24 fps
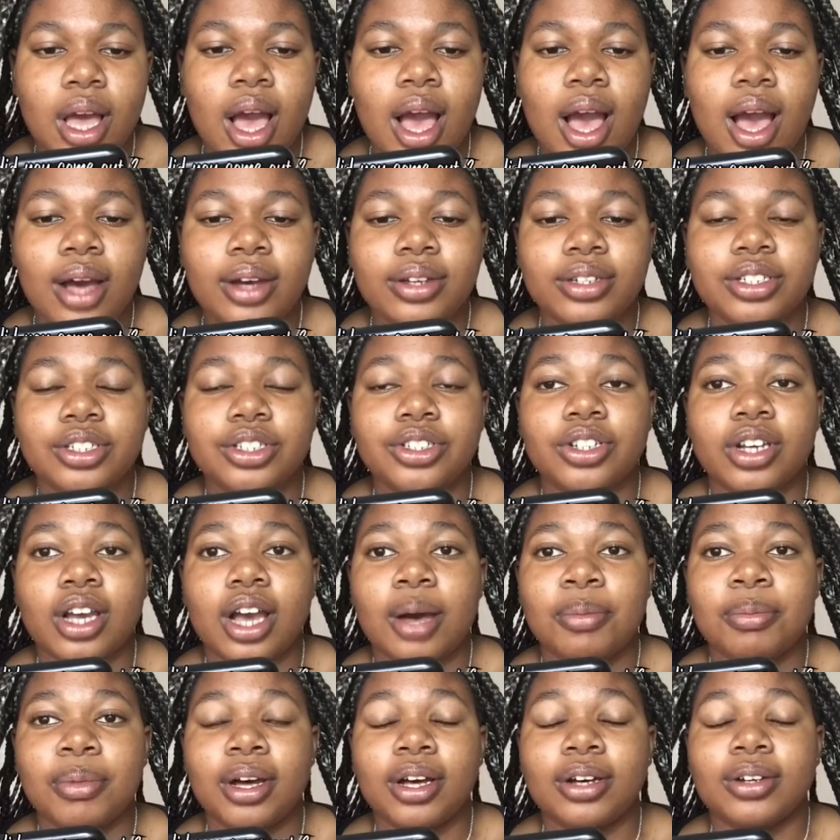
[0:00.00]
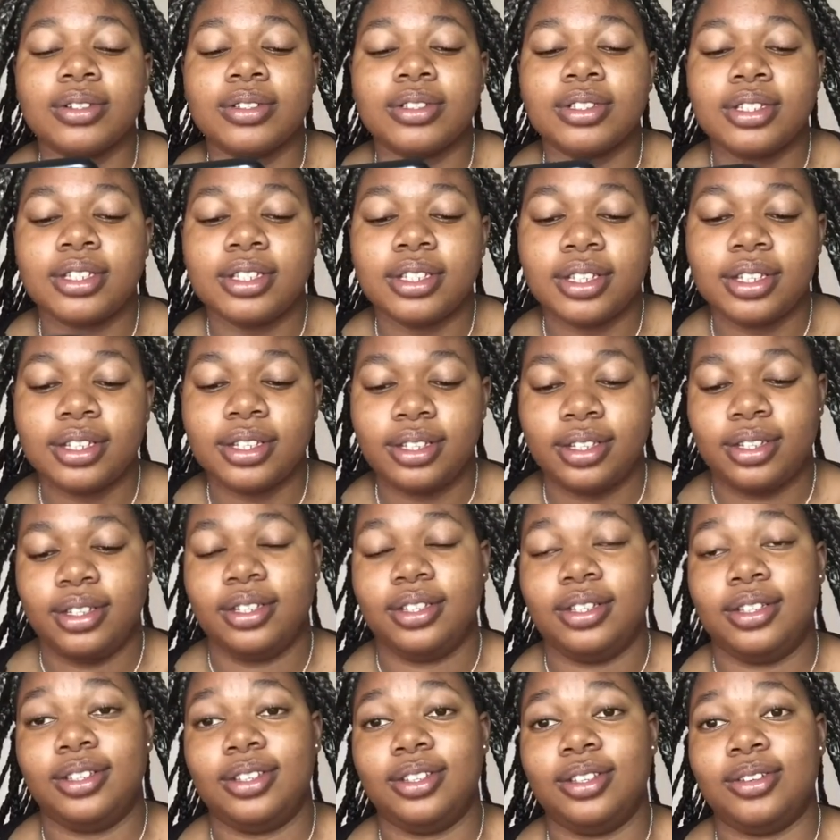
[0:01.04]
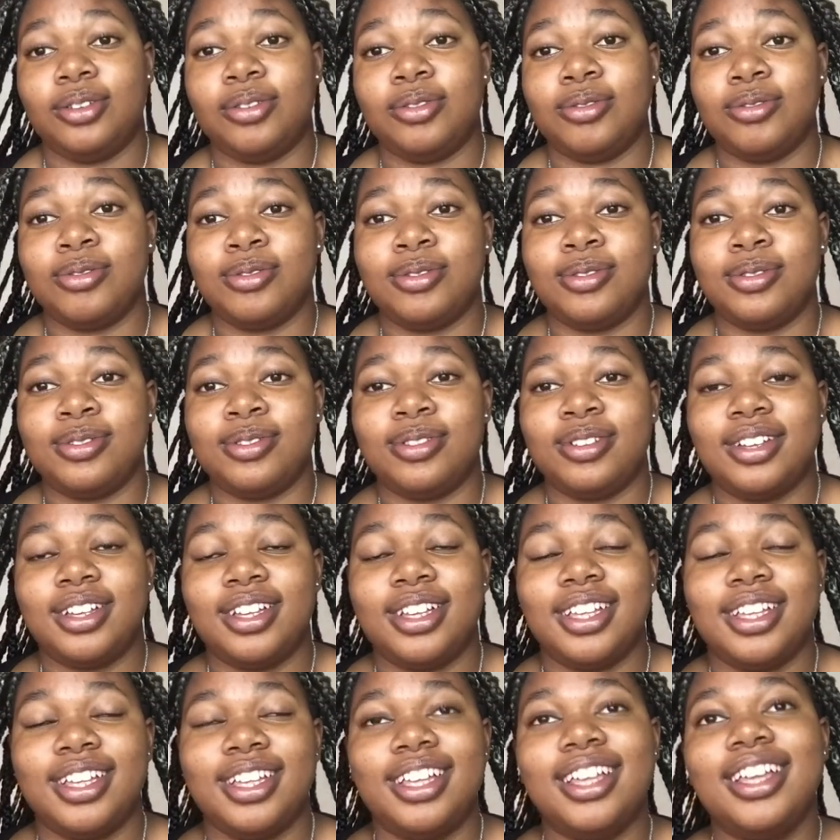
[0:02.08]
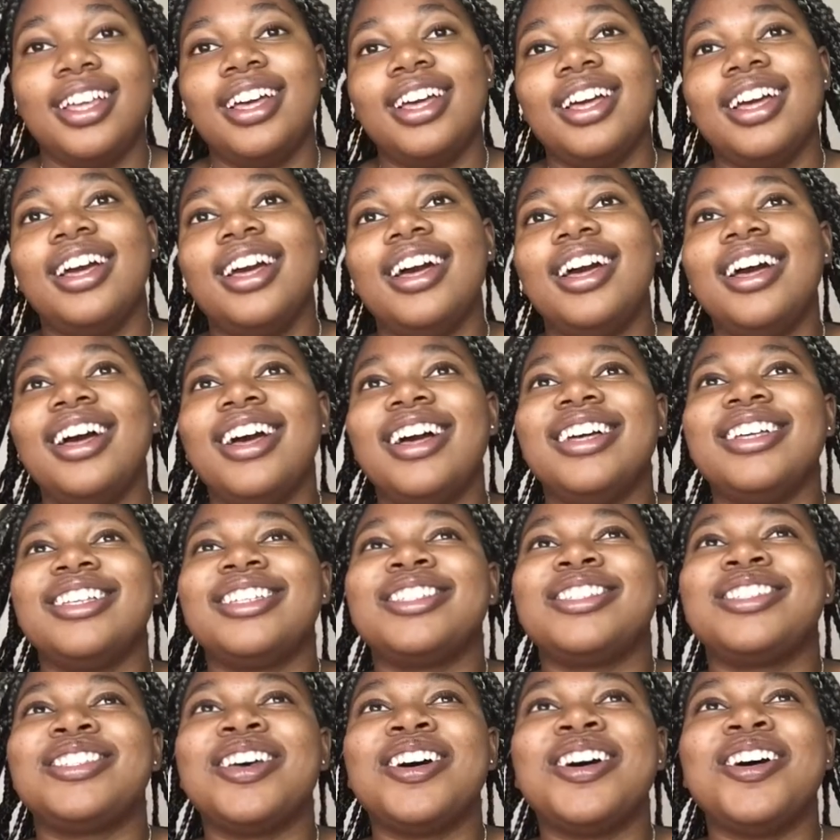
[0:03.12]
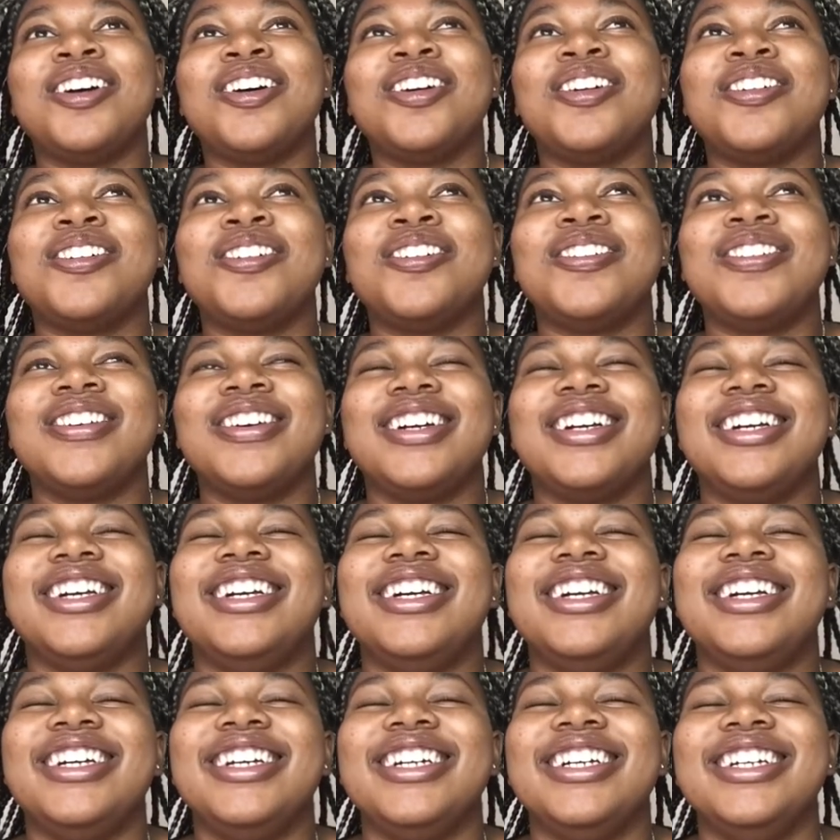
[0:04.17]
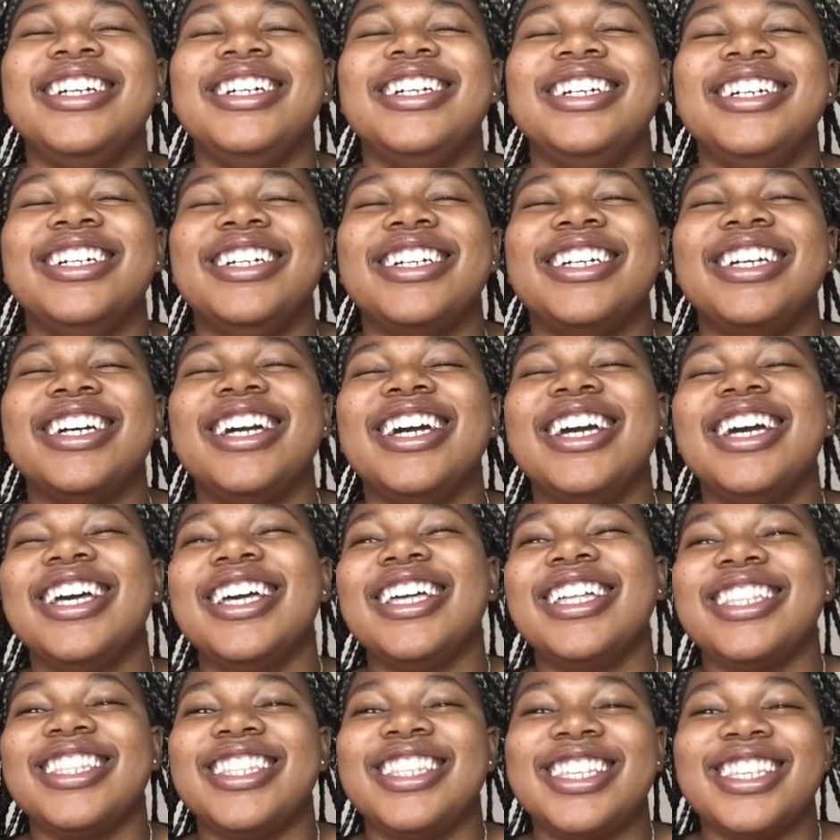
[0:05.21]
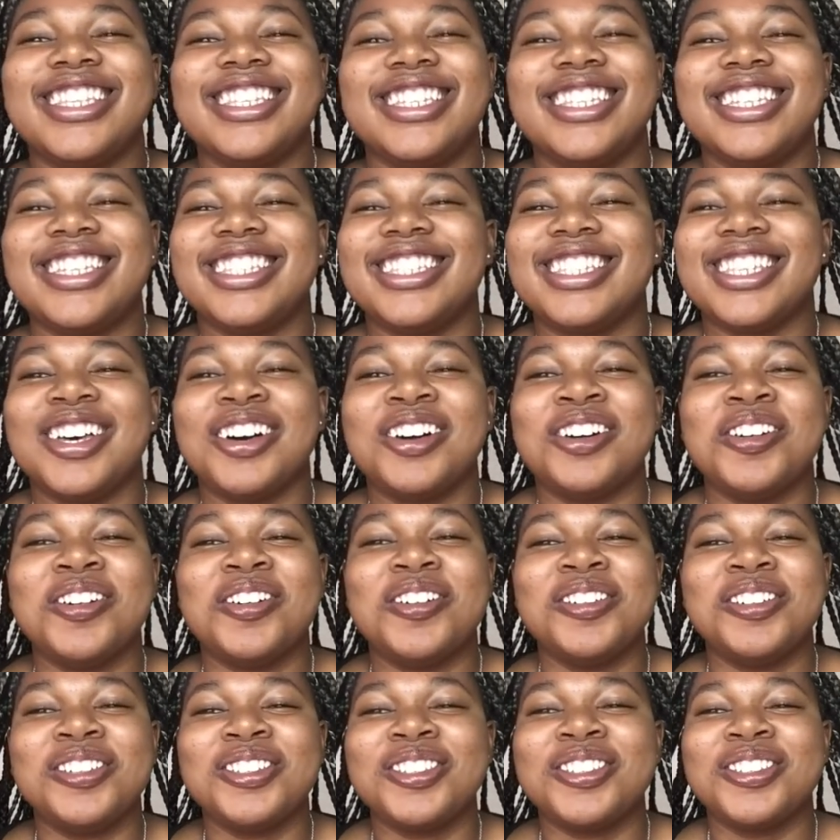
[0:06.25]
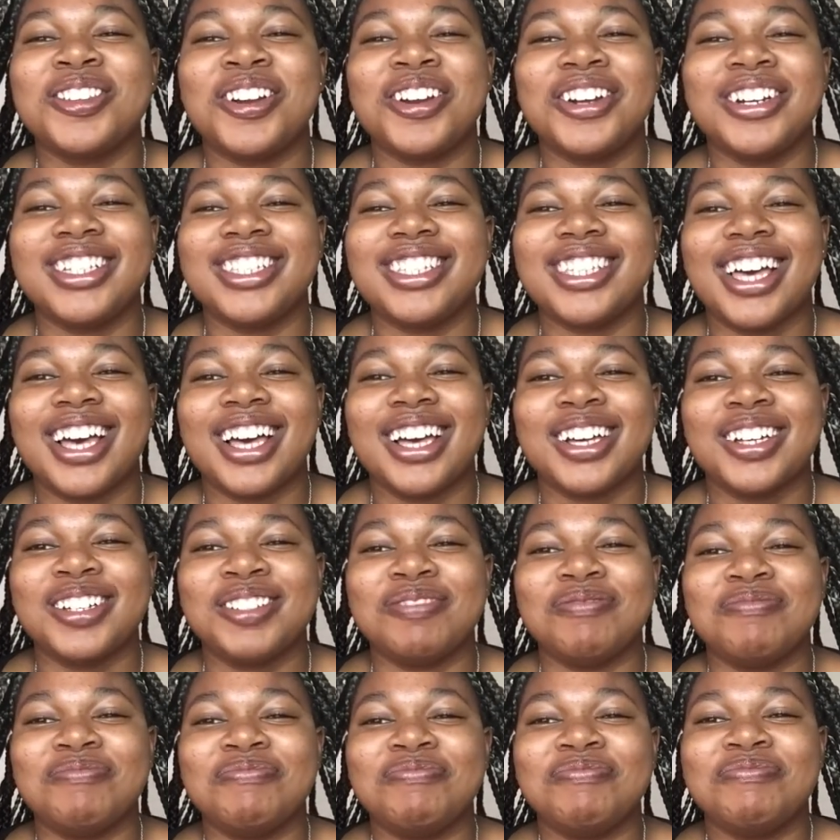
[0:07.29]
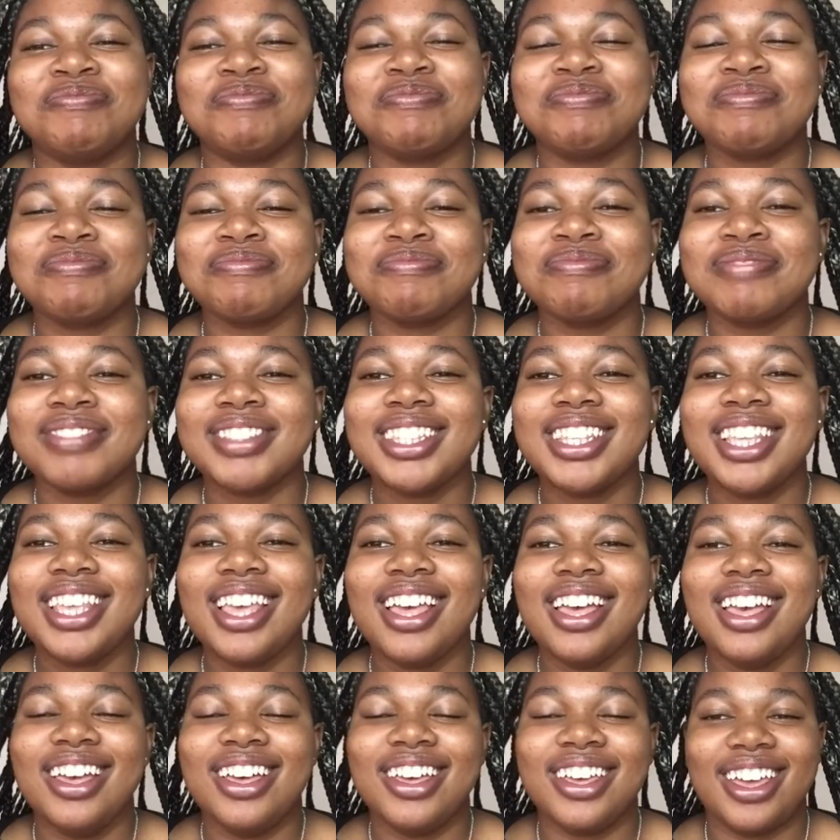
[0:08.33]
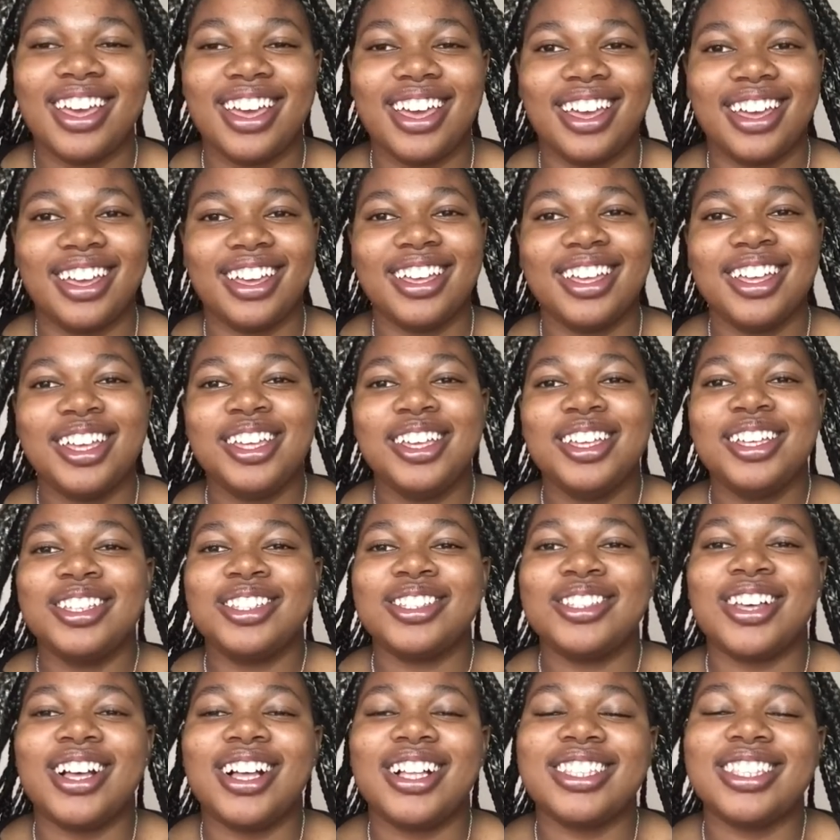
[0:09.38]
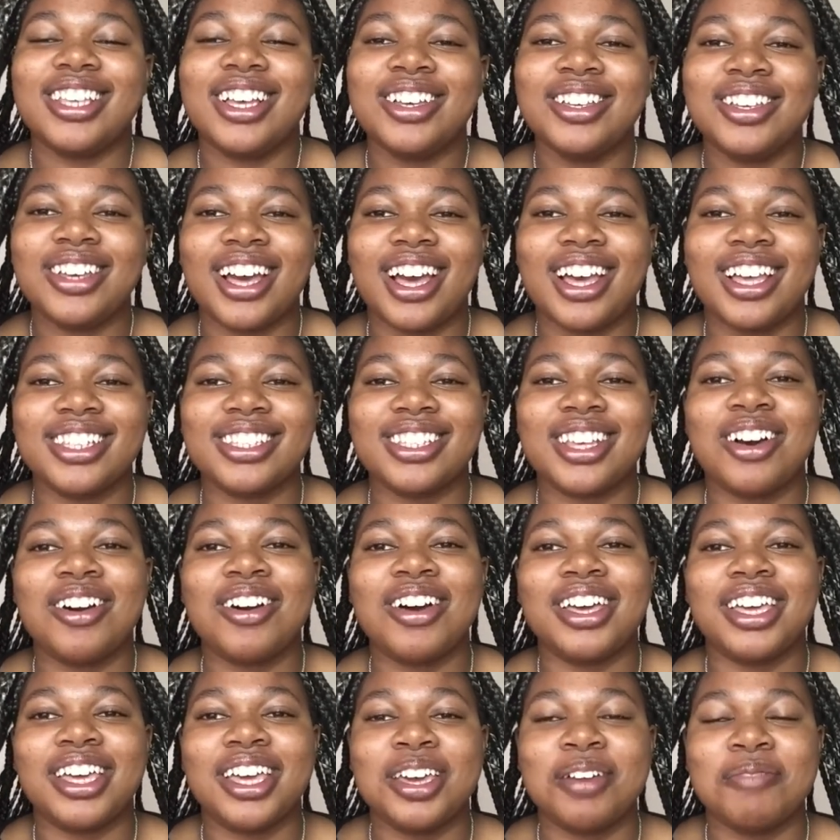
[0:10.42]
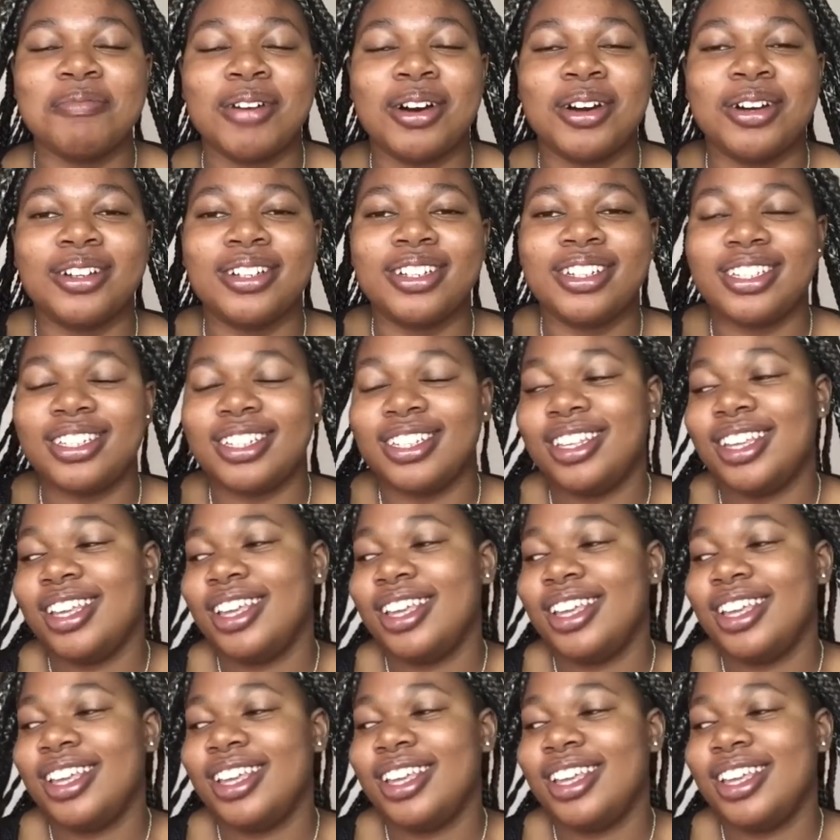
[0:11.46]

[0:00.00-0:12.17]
How did you come out? Oh. So, this needs a whole story time. Okay, so I'll tell you guys how I came out